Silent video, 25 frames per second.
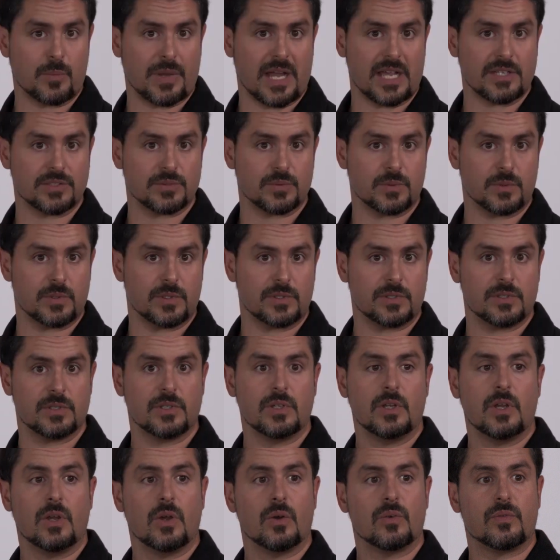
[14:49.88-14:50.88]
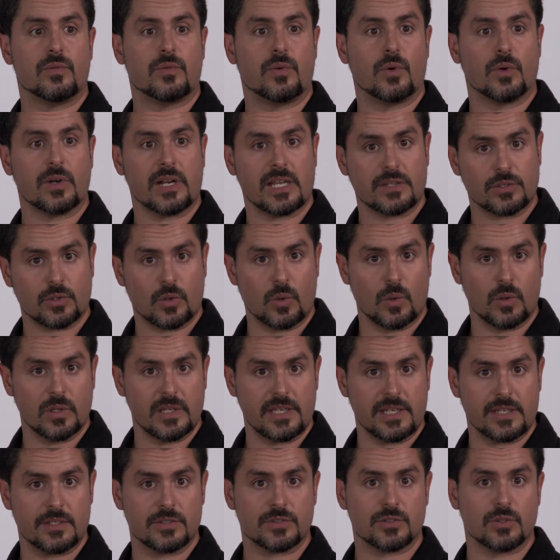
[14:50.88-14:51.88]
a password for that
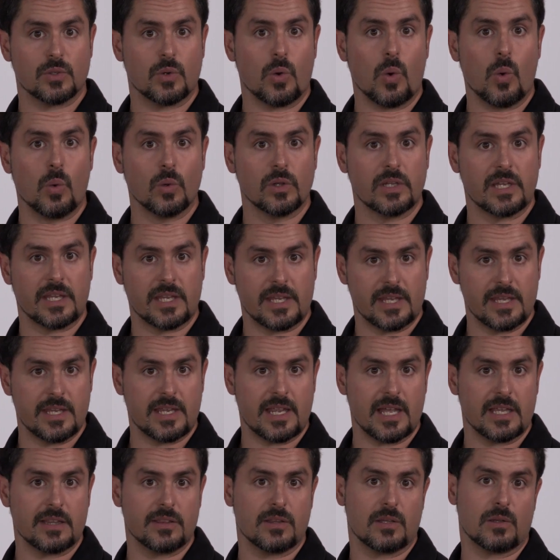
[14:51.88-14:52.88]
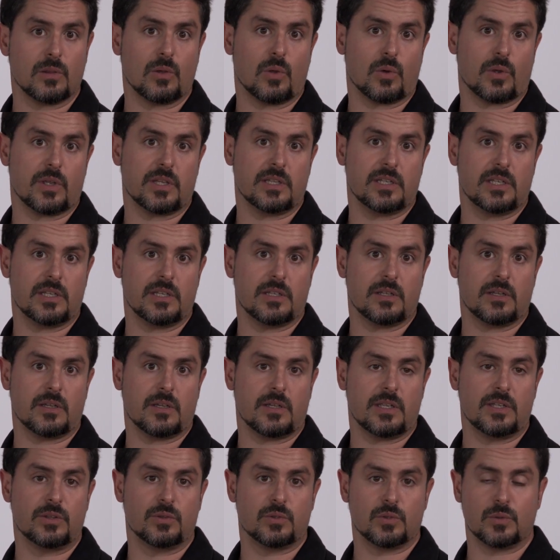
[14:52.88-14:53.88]
colleague, so only he can log in
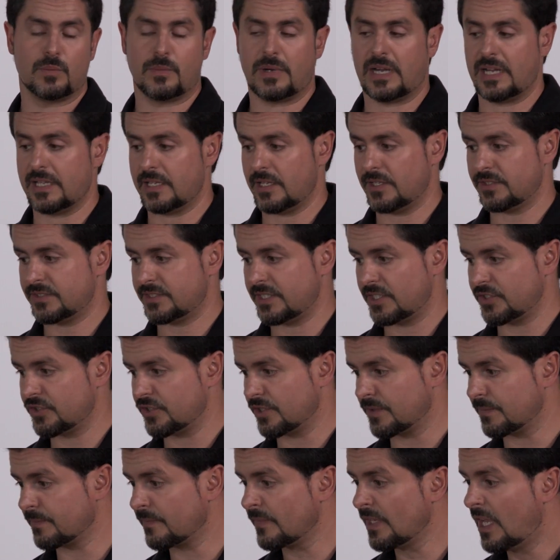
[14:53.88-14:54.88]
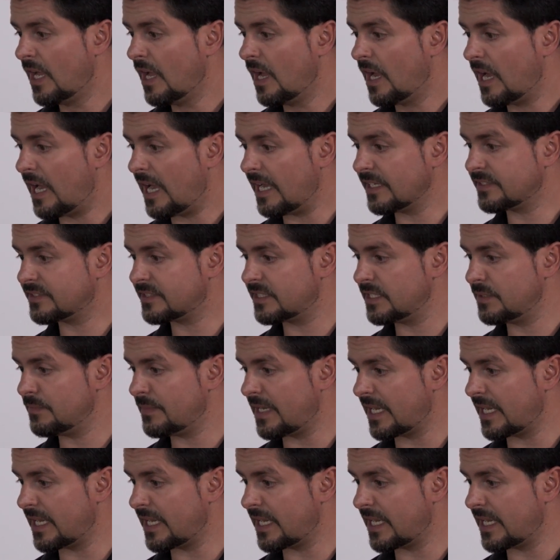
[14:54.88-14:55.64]
into my session. I see